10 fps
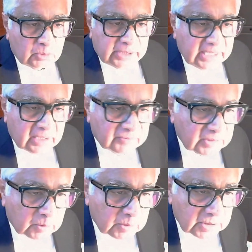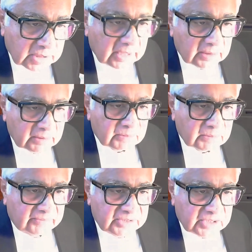to tinker with those
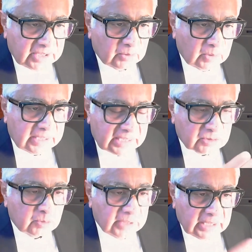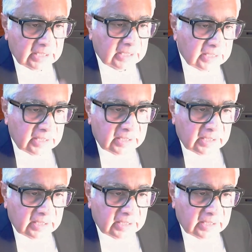7th schedule. It has to be